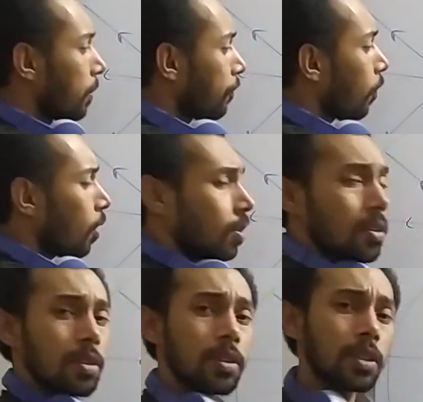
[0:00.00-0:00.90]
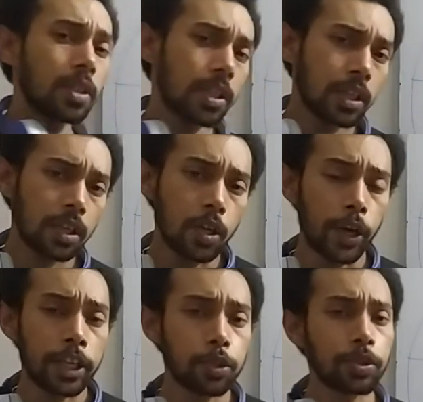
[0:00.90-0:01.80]
before
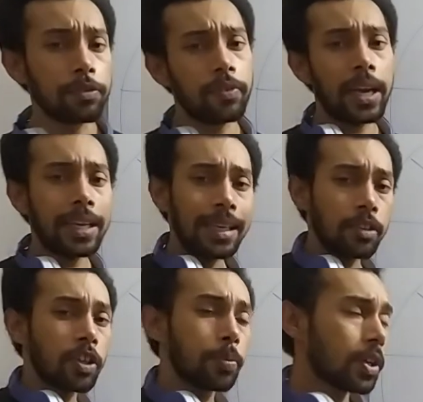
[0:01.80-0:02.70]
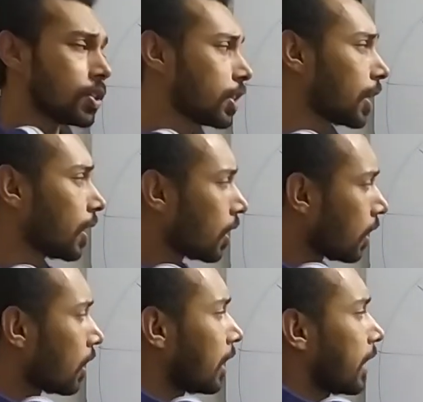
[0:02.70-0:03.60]
going to define electric potential,
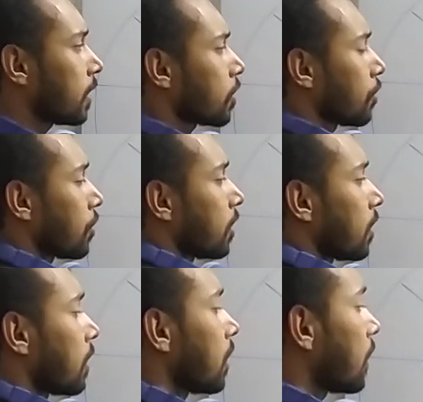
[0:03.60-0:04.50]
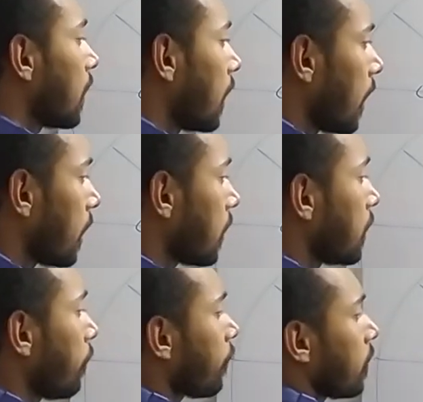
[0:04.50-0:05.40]
let us consider a
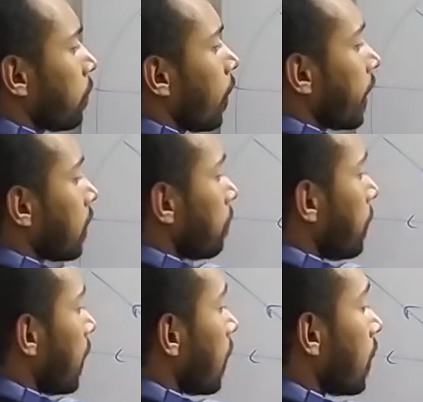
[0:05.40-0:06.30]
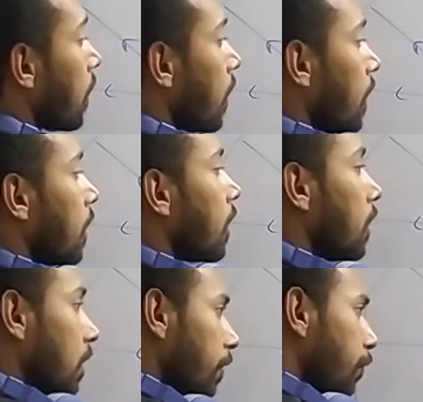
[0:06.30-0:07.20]
different point B.
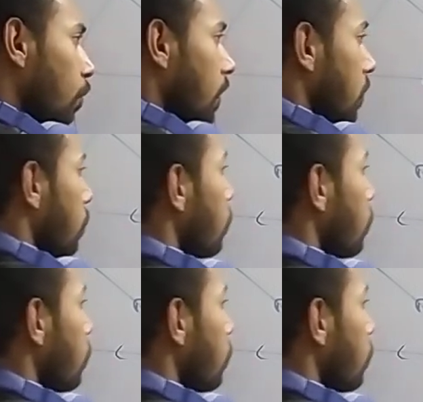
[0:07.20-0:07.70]
If you want